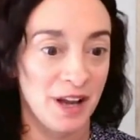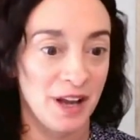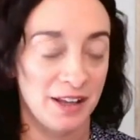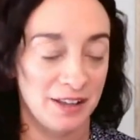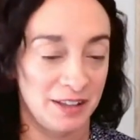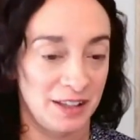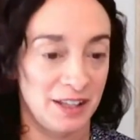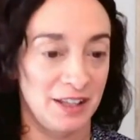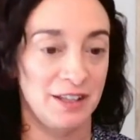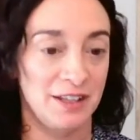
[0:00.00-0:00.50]

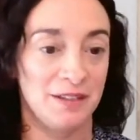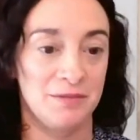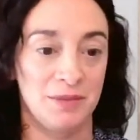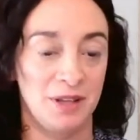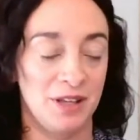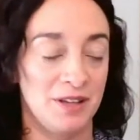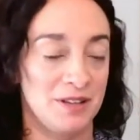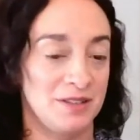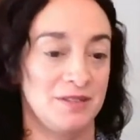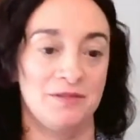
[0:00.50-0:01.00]
Allie, and
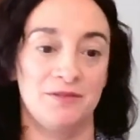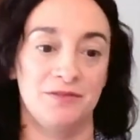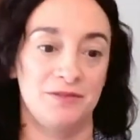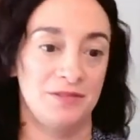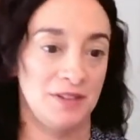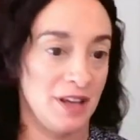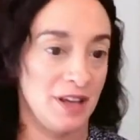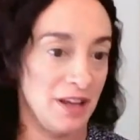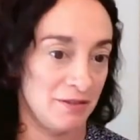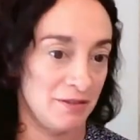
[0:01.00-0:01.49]
because of
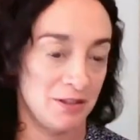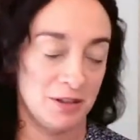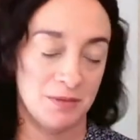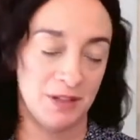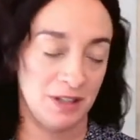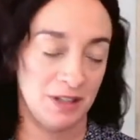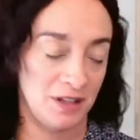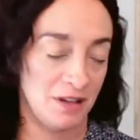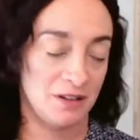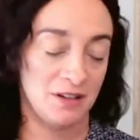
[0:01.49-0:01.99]

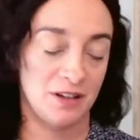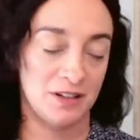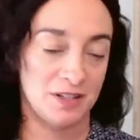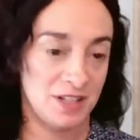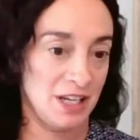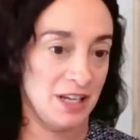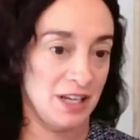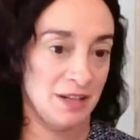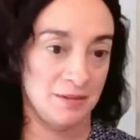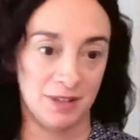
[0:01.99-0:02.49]
everybody on our
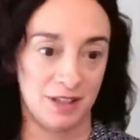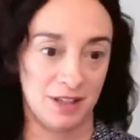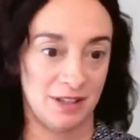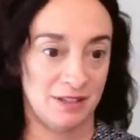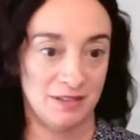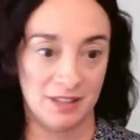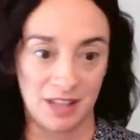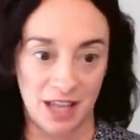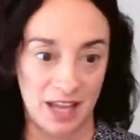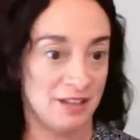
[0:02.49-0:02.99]
team. Like,
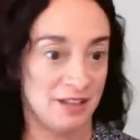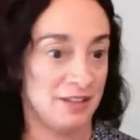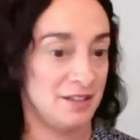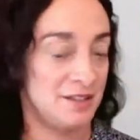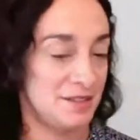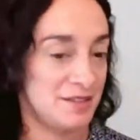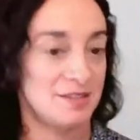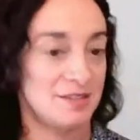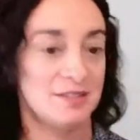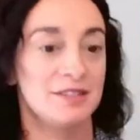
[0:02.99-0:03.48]
that
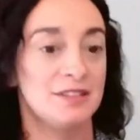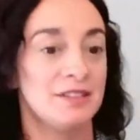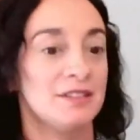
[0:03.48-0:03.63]
is,